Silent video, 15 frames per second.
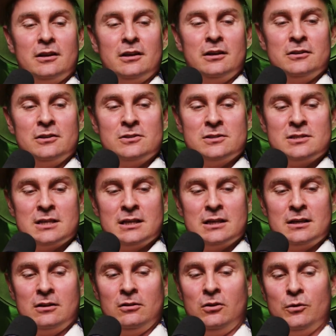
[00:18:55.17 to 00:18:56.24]
you see
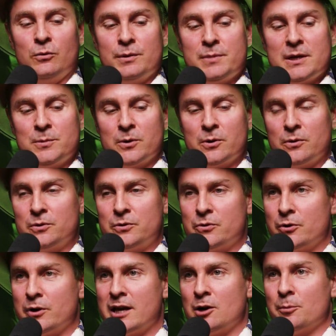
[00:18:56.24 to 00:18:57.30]
it a lot when people go
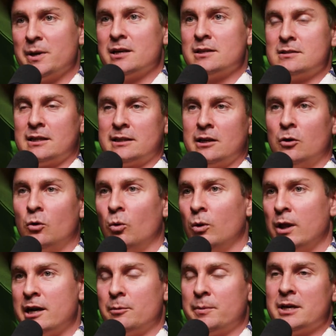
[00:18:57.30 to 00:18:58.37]
through NLP. It's like they're
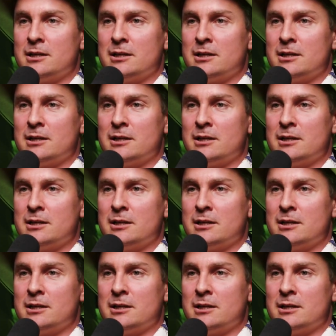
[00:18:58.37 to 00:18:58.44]
all NLP.